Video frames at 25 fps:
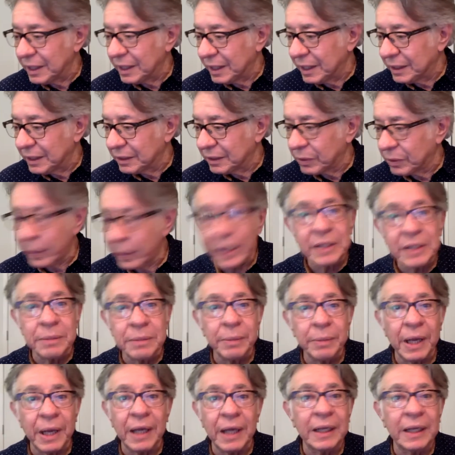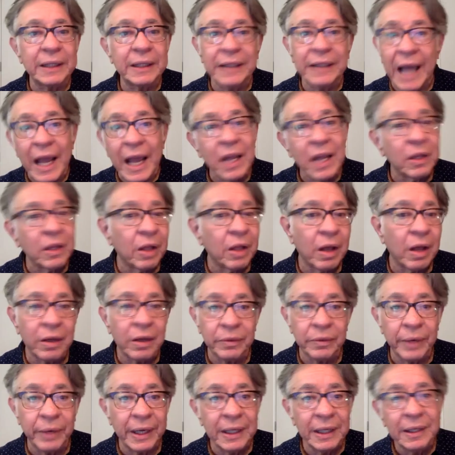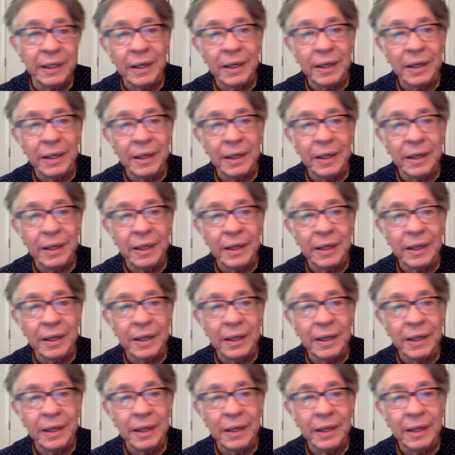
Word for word: and create some kind of dialogue, right?